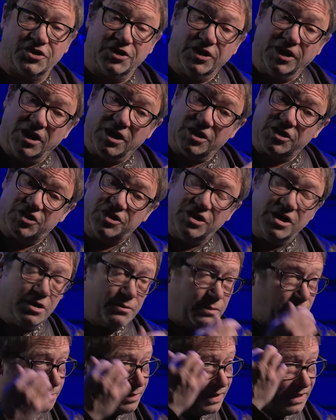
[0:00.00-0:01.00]
Last year
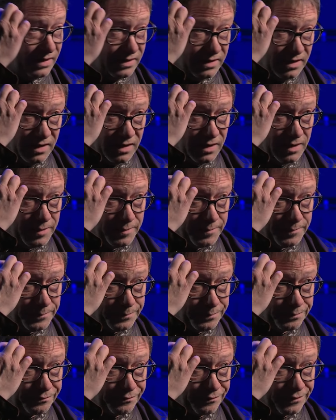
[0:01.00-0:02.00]
we played there,
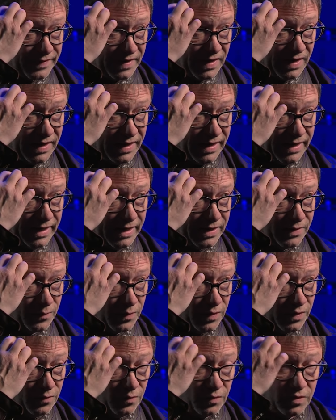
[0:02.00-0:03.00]
and
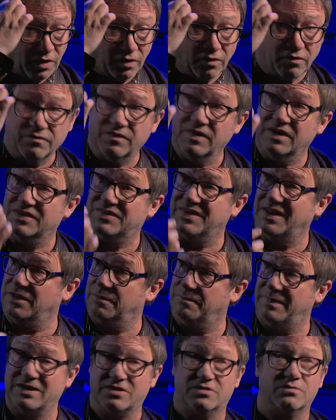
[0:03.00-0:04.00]
we all got, is that
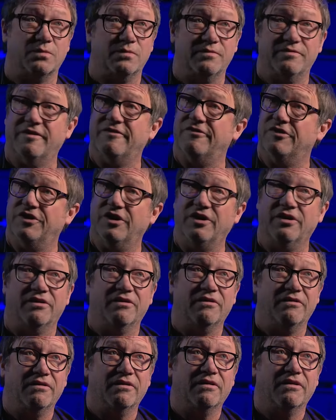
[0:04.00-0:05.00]
the best one we've ever done?
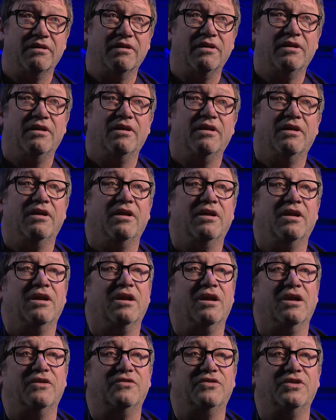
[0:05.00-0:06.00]
Mm.
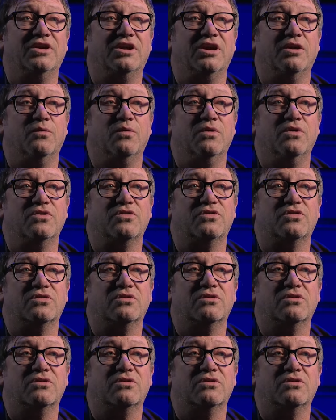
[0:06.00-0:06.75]
And I think it was.